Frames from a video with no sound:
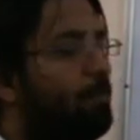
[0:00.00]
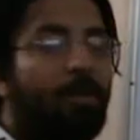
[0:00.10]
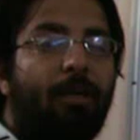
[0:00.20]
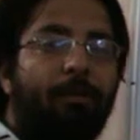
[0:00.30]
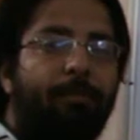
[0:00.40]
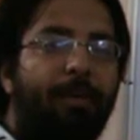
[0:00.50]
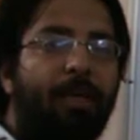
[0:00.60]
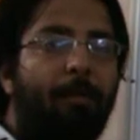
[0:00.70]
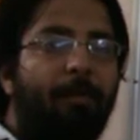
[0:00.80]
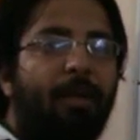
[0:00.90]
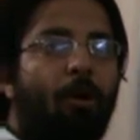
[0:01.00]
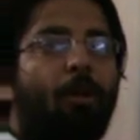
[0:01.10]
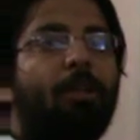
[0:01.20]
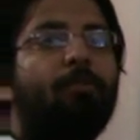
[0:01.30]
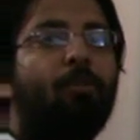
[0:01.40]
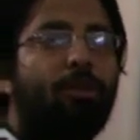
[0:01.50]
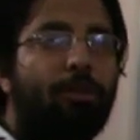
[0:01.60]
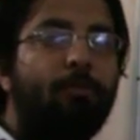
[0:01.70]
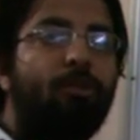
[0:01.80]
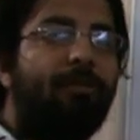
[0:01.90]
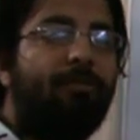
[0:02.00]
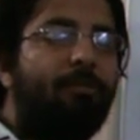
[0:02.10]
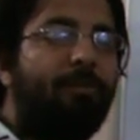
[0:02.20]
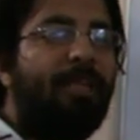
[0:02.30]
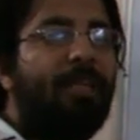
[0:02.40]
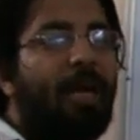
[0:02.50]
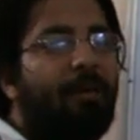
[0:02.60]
were becoming all the more smoother for me.